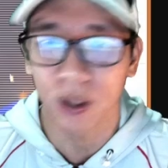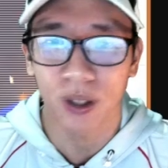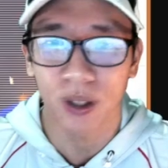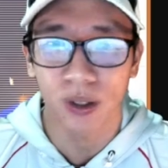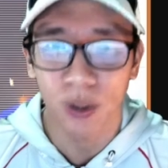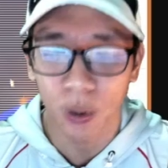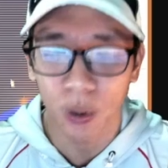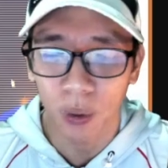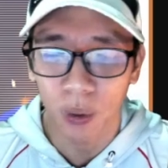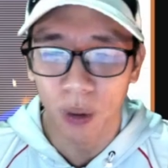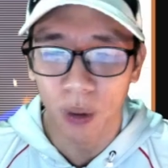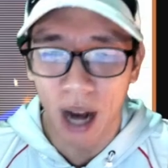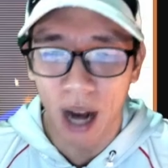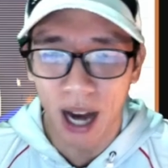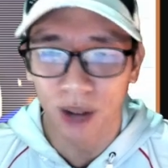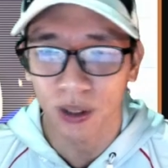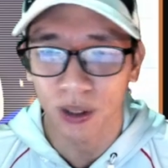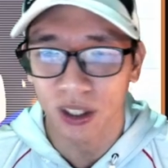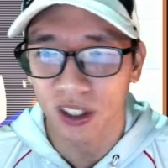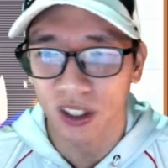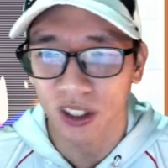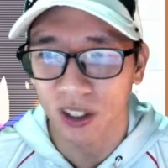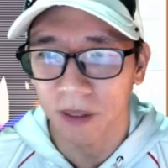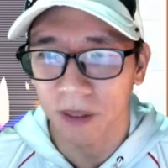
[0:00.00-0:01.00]

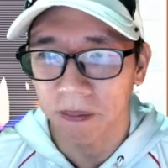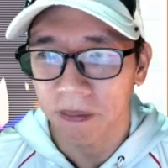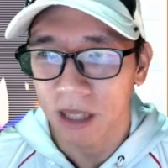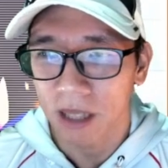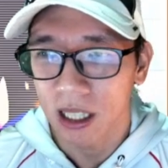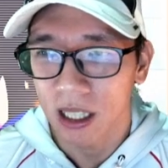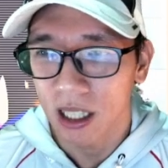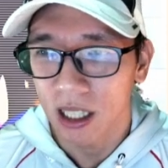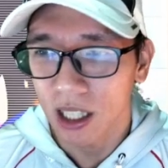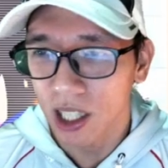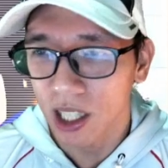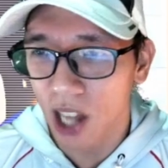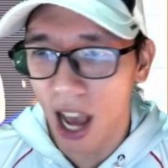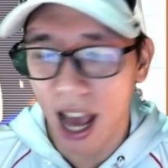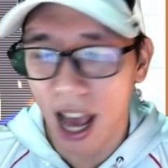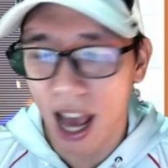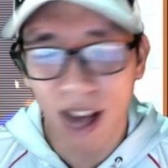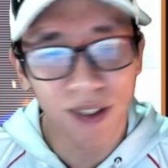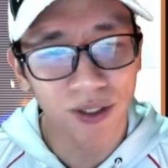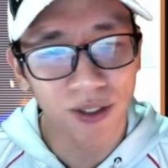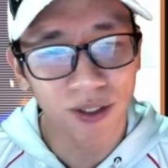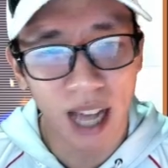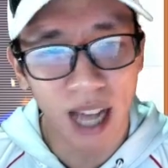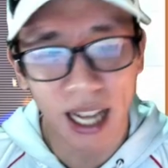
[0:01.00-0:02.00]
throughout. You
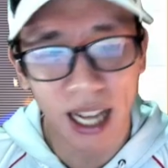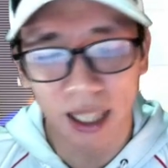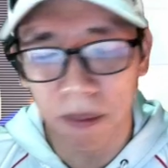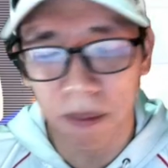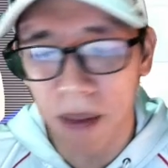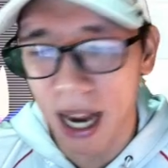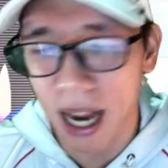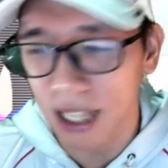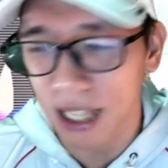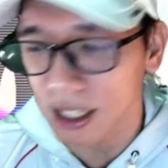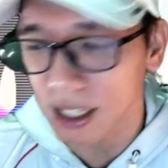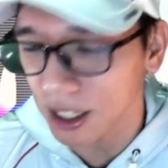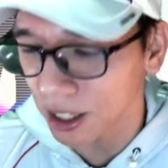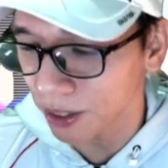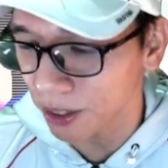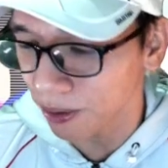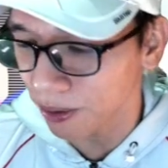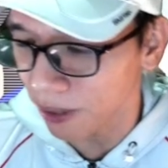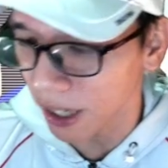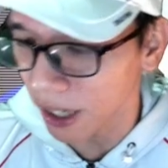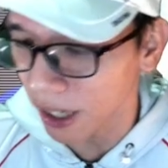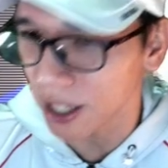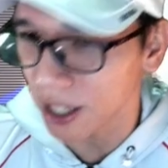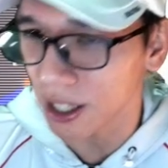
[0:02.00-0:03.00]
have like a Master
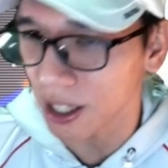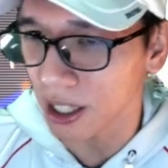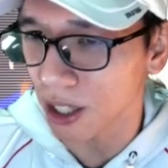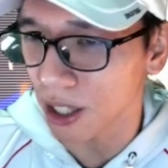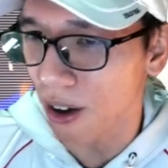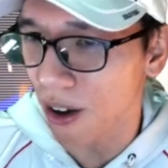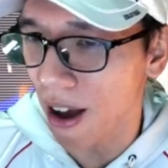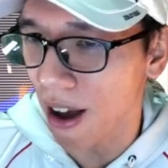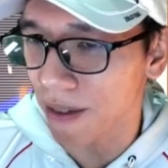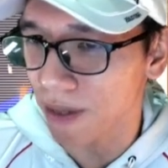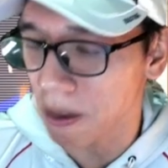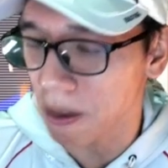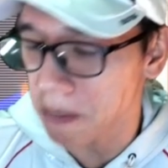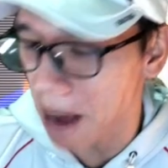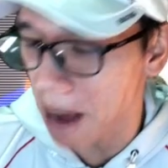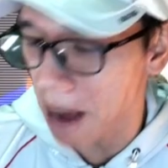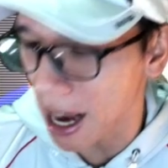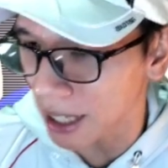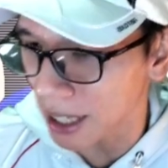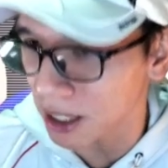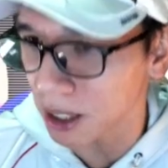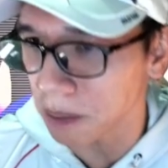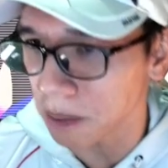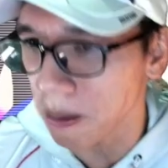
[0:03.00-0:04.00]
Fair, you have a
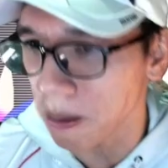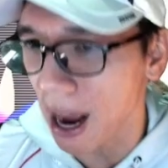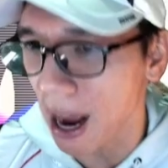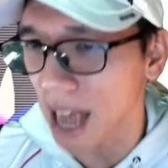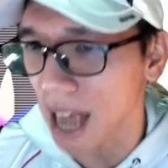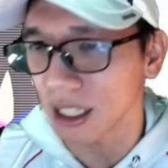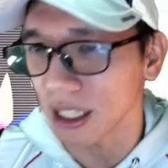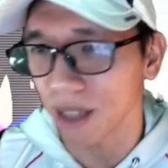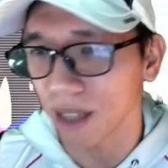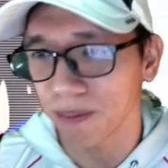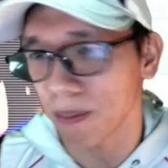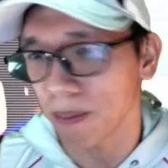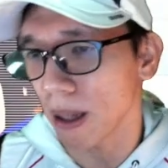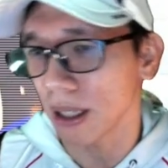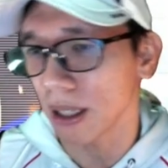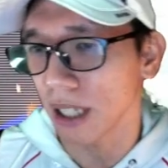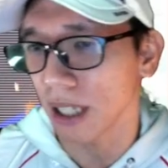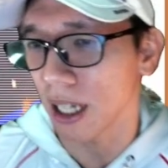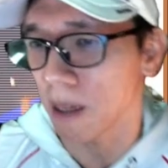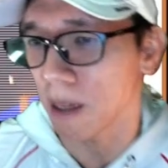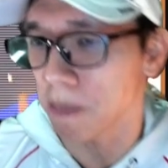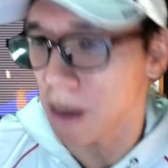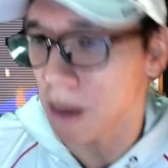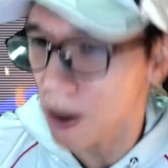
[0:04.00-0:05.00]
Master Passive,
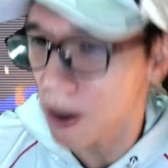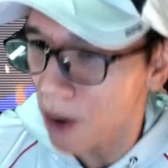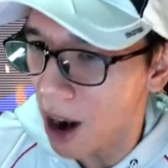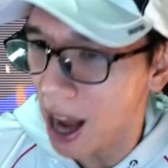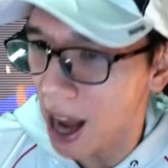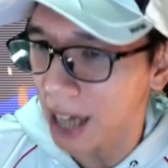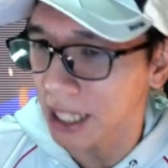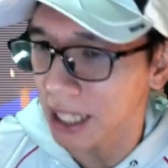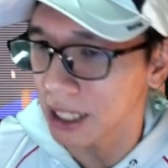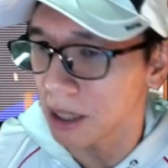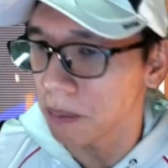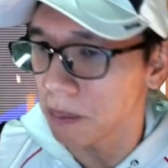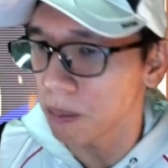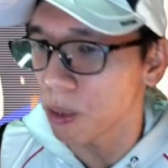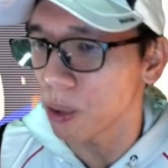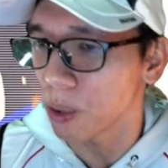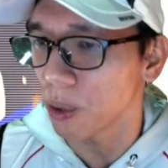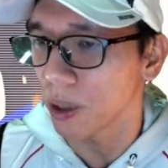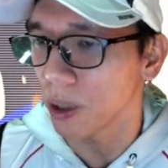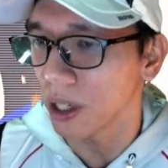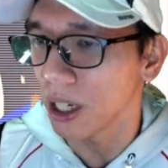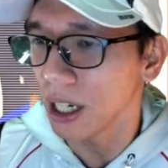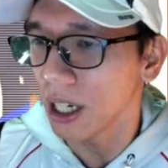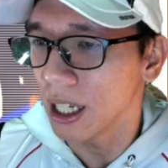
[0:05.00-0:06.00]
Paldea Pride. The
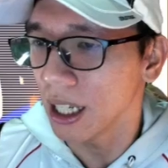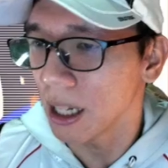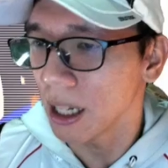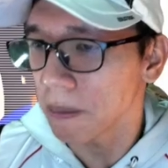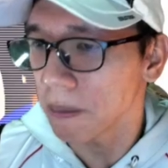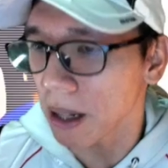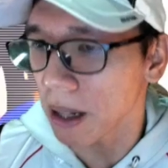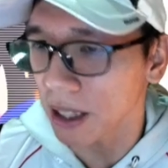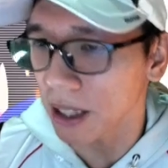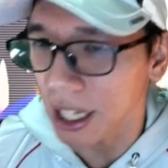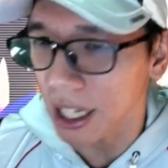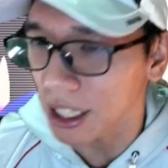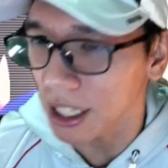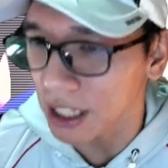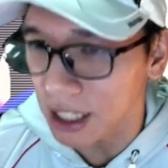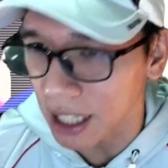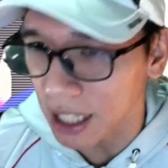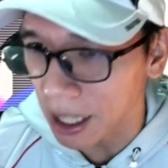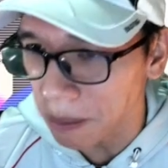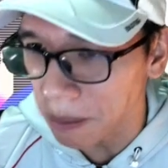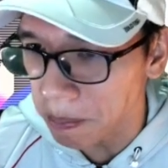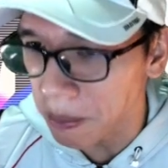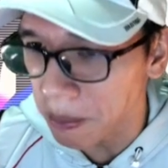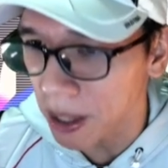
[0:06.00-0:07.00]
more Paldea
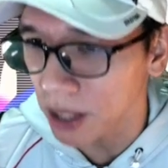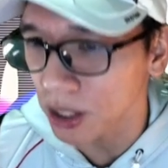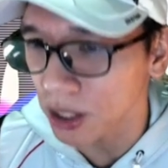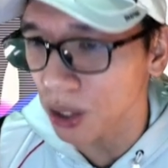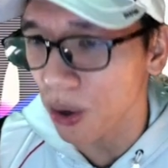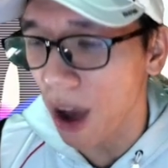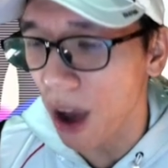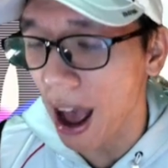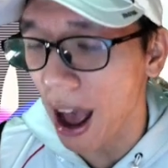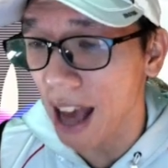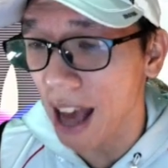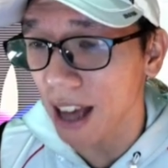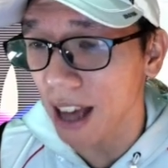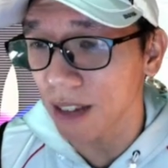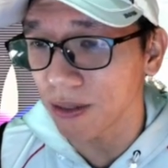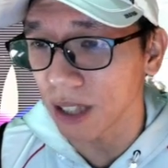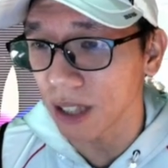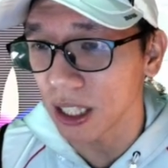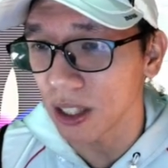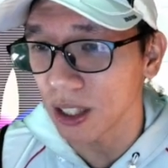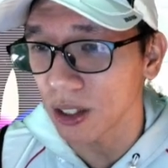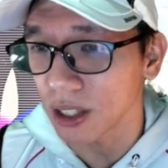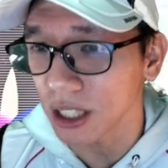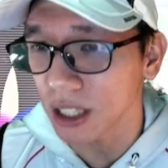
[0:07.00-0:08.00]
sync pairs you have
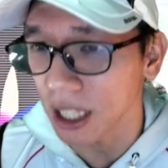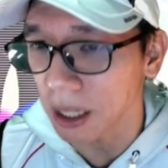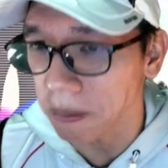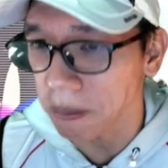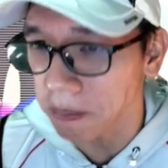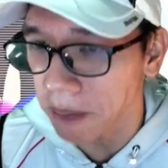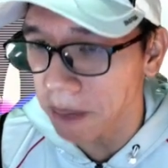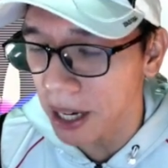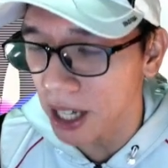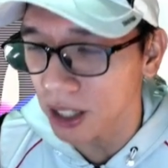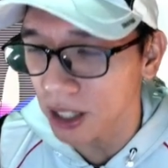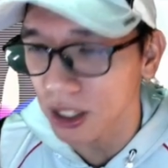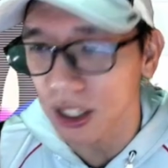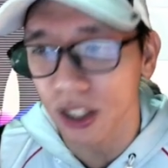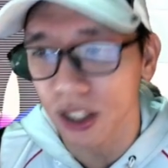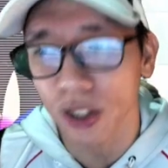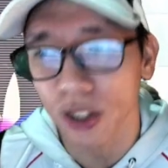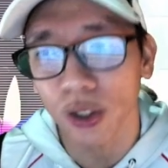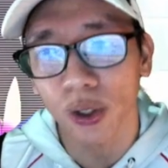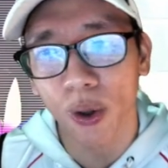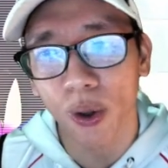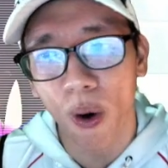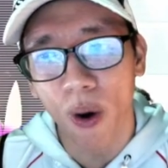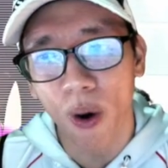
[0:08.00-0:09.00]
in your sync pairs, the
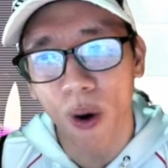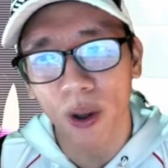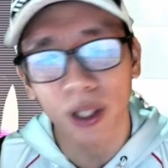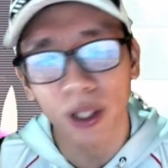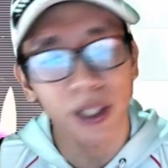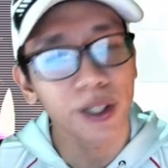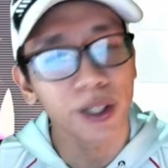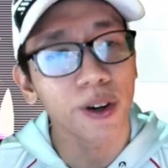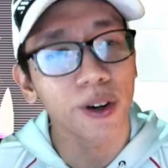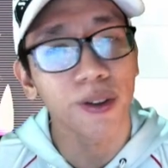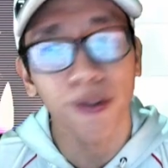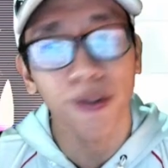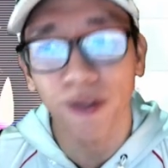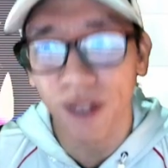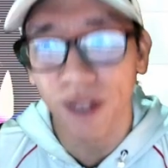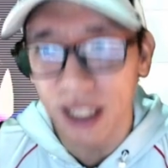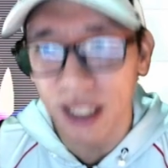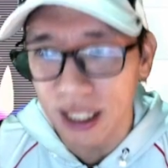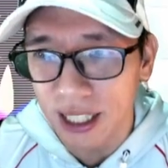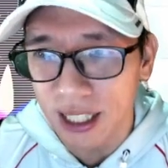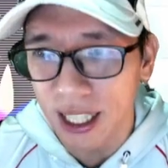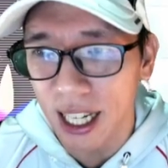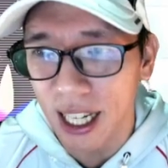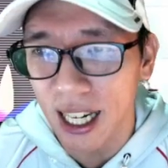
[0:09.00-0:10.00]
stronger your
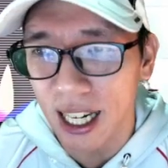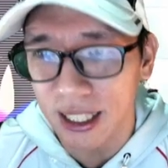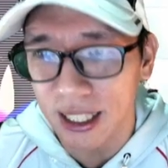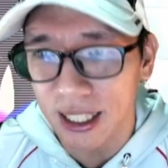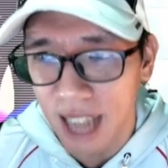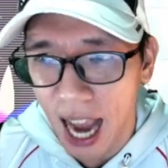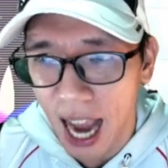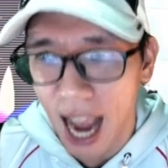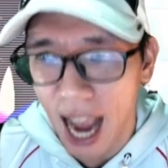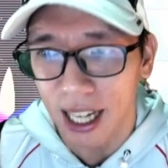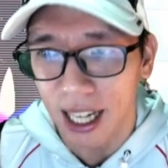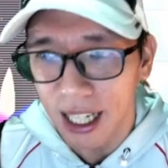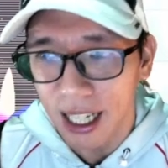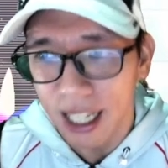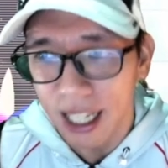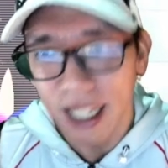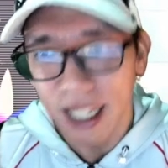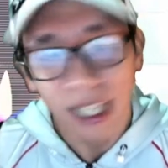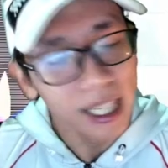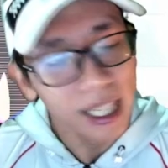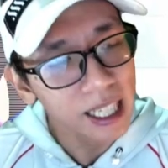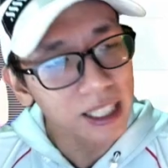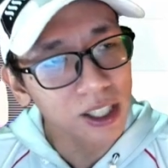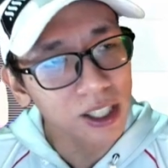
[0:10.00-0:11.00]
physical attack
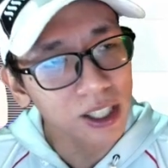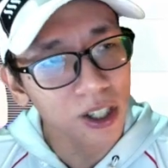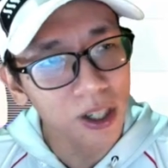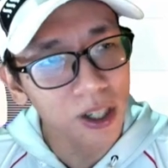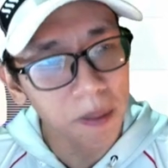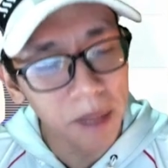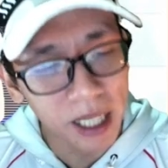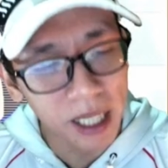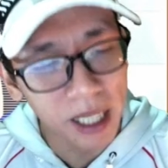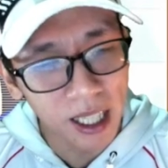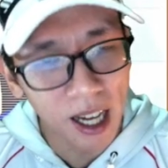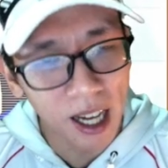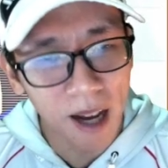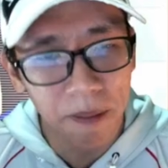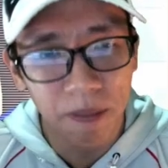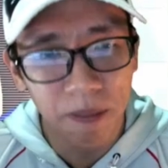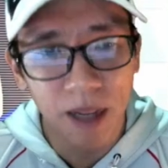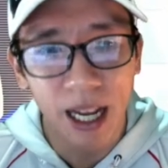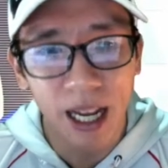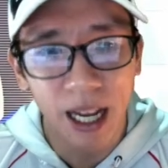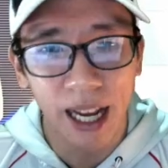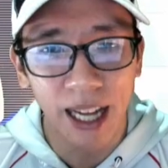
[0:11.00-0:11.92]
is going to become.